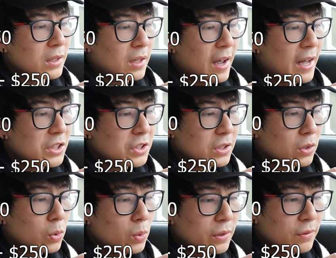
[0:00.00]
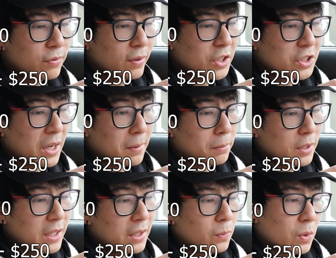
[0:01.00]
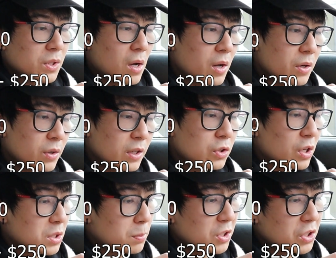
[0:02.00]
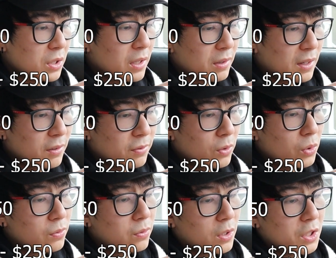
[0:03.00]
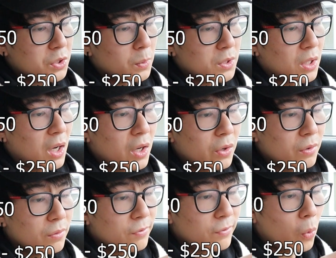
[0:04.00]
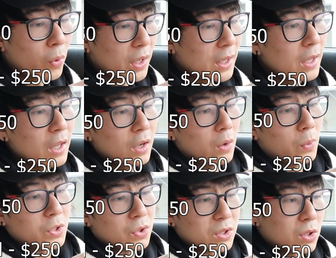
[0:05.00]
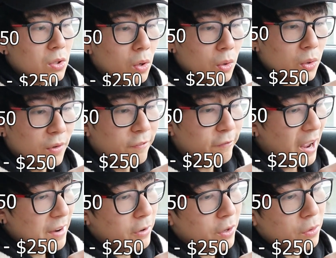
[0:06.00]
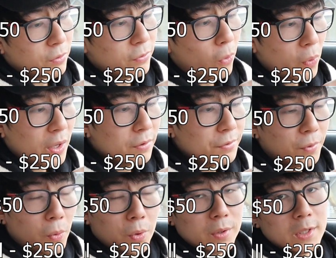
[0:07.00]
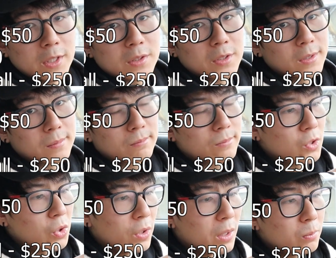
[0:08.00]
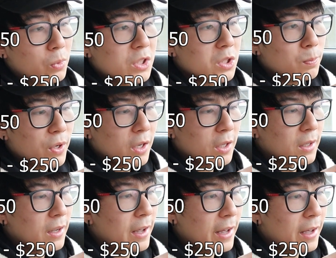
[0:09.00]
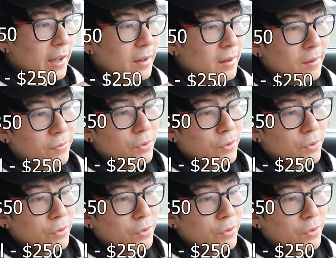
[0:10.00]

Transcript: The engine coolant flush and bleed was $100. Transmission and diff fluid flush was $140, which was a total of $540 for the tune-up, which is pretty good. And